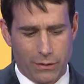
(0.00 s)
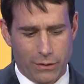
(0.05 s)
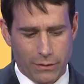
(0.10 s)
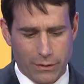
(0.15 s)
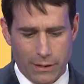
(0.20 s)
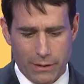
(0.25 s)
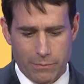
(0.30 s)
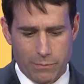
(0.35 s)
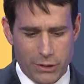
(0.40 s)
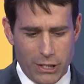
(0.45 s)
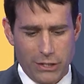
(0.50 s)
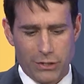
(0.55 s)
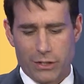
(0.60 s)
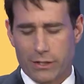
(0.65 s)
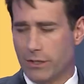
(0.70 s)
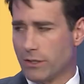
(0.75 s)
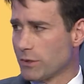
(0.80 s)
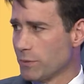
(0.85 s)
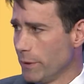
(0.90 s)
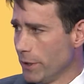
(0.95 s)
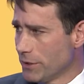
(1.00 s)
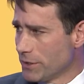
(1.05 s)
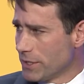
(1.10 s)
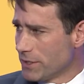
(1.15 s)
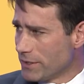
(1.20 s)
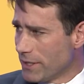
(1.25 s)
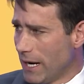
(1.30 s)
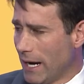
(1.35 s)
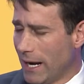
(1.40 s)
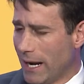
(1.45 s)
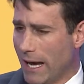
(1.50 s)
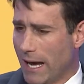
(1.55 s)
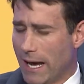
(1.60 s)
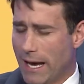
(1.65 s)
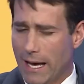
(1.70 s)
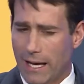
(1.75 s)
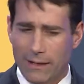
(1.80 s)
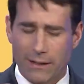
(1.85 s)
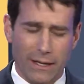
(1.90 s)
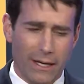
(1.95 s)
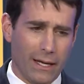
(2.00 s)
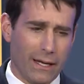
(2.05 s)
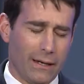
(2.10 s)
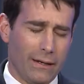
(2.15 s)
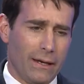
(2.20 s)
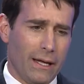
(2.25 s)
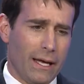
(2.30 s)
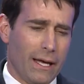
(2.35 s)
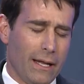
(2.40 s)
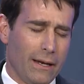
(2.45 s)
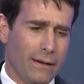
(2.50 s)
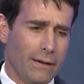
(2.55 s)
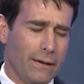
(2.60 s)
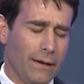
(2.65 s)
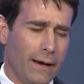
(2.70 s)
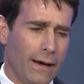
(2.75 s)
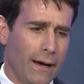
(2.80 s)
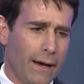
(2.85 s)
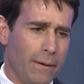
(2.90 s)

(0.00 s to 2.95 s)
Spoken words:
or the teaching experiences that I had and in